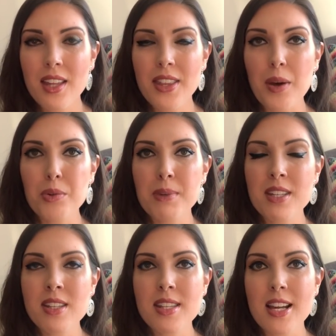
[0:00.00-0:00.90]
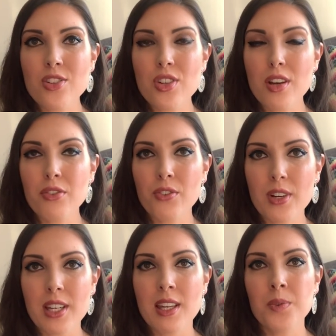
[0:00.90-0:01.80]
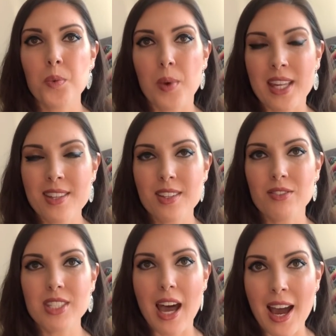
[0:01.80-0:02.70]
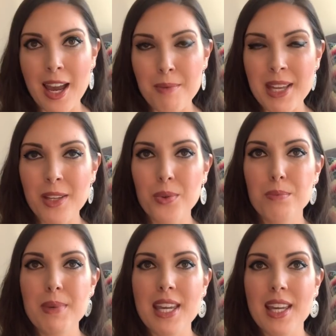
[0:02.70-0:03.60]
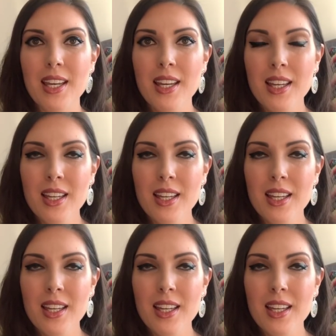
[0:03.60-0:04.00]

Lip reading: That would be such a freaking waste of time. And it would be,